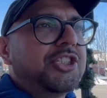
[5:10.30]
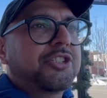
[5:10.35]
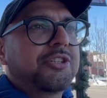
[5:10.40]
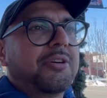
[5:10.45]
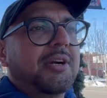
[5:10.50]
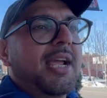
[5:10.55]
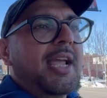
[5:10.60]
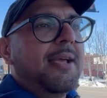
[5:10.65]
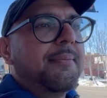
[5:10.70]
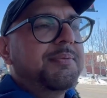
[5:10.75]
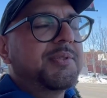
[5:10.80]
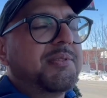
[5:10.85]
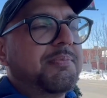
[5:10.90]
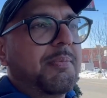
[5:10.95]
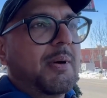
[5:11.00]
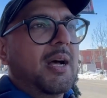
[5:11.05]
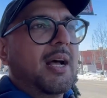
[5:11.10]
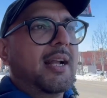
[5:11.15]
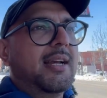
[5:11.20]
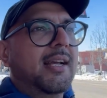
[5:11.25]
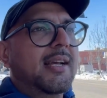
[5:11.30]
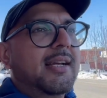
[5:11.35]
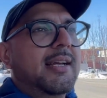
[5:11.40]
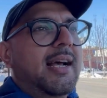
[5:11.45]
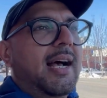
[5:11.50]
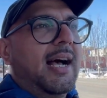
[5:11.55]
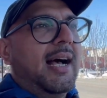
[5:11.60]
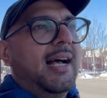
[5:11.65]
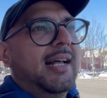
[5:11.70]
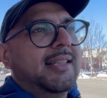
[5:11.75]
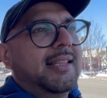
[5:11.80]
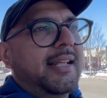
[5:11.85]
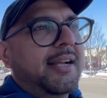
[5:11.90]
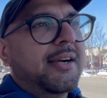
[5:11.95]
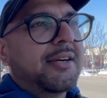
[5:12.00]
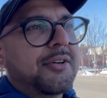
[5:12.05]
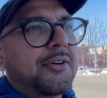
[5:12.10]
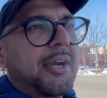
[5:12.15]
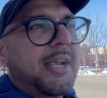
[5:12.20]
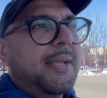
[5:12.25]
crepes, but their
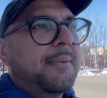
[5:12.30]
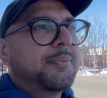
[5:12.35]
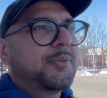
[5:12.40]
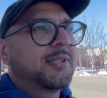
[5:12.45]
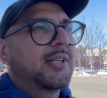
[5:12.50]
crepes